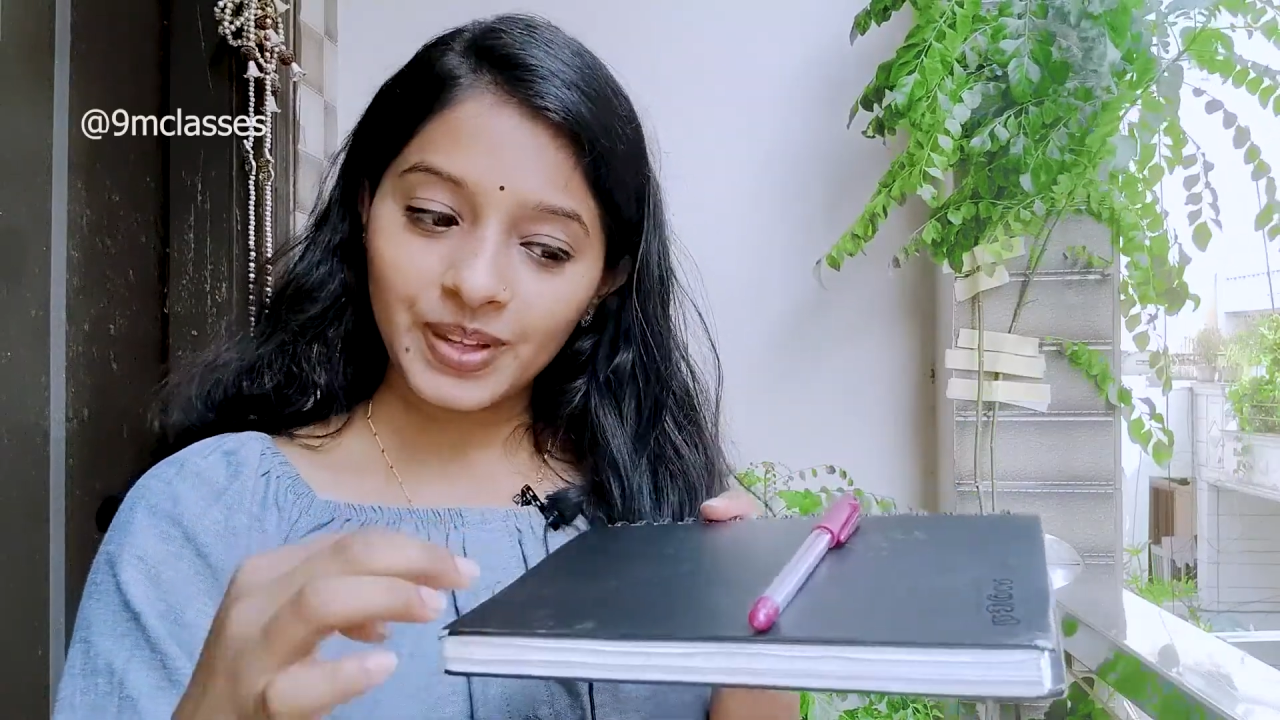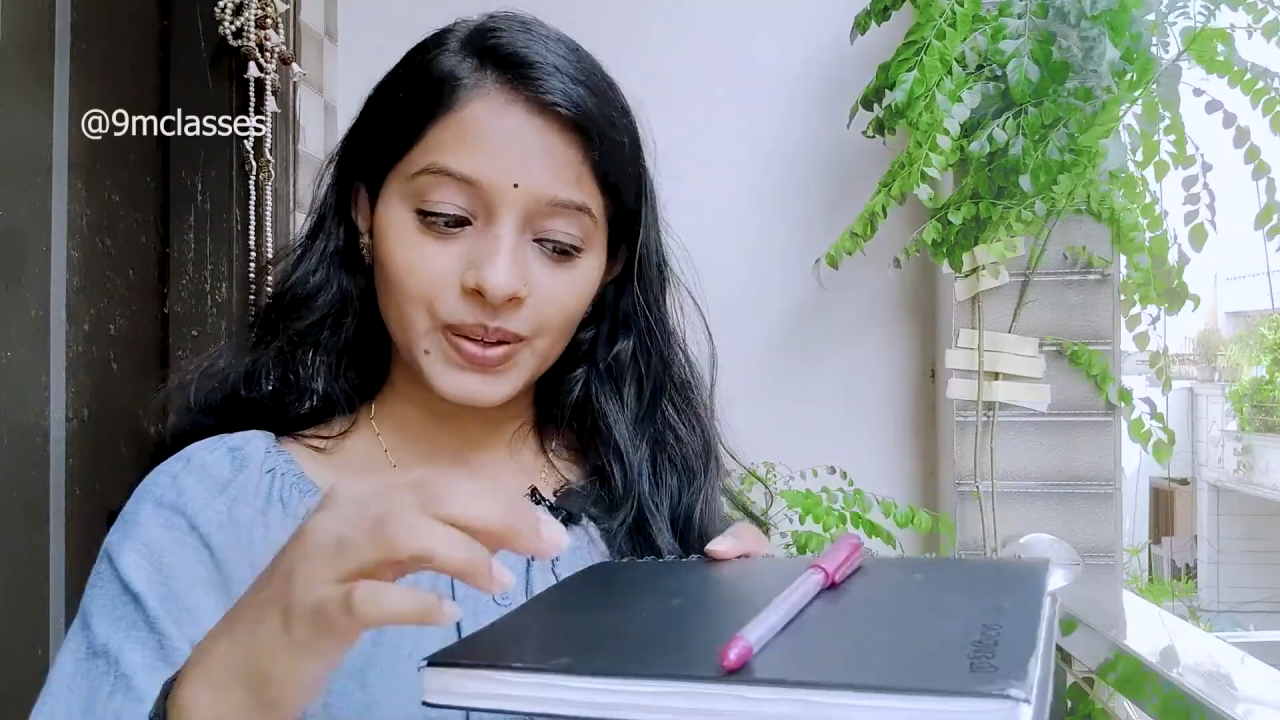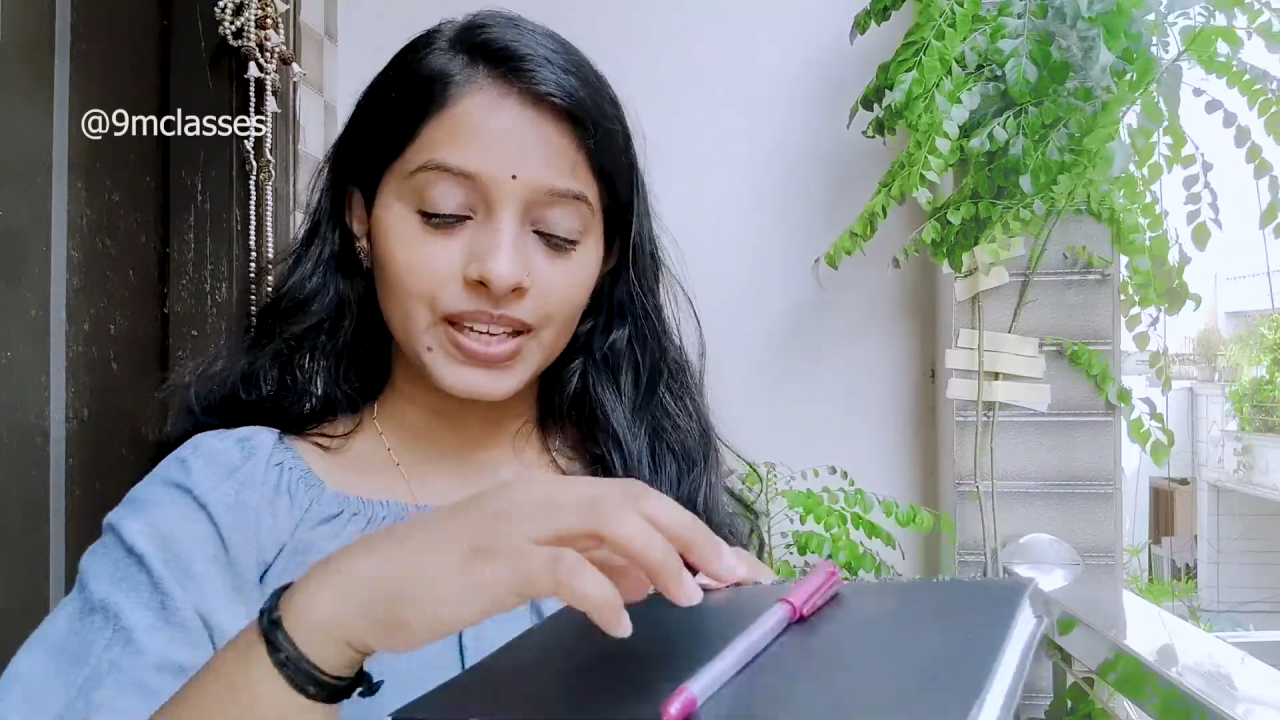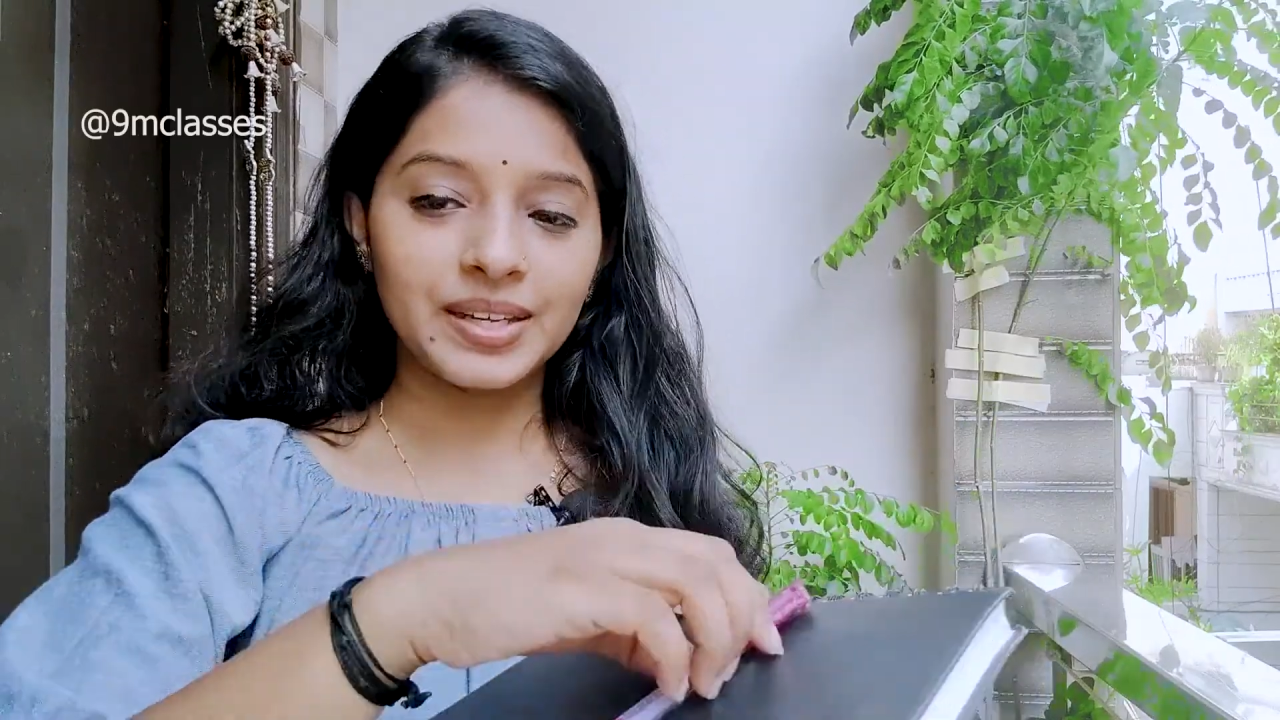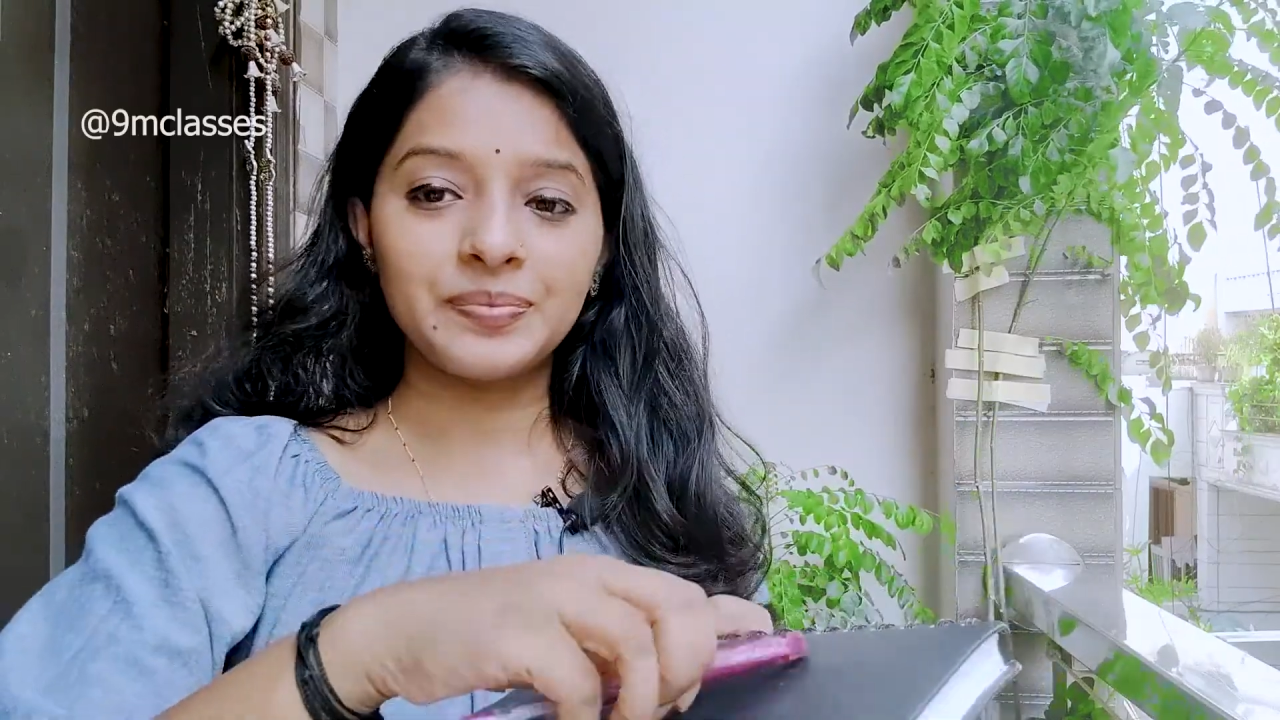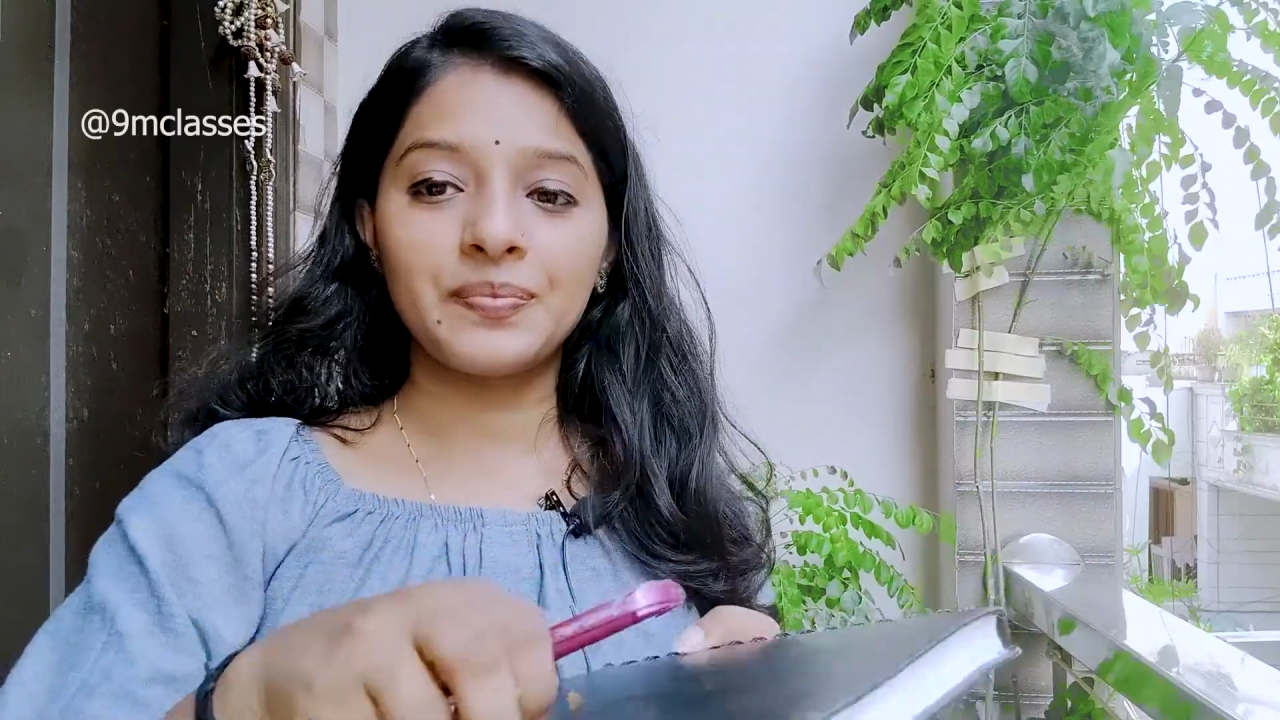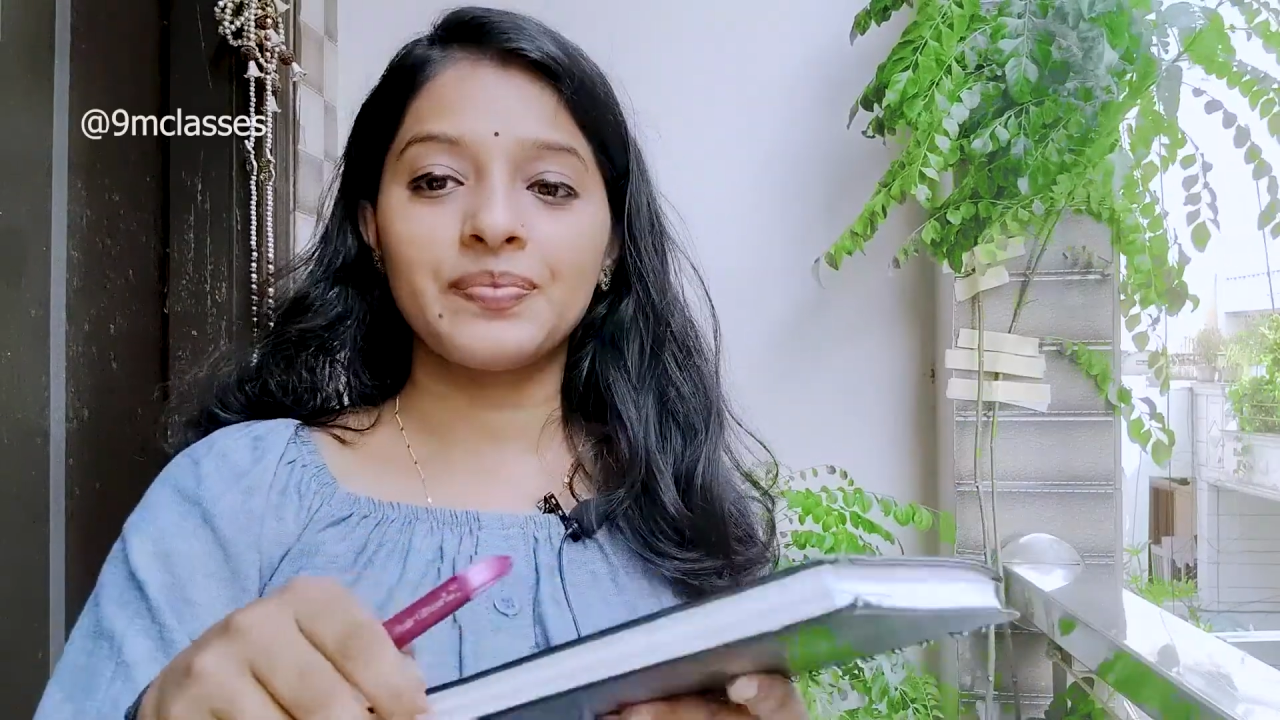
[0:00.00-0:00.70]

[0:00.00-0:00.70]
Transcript: Okay,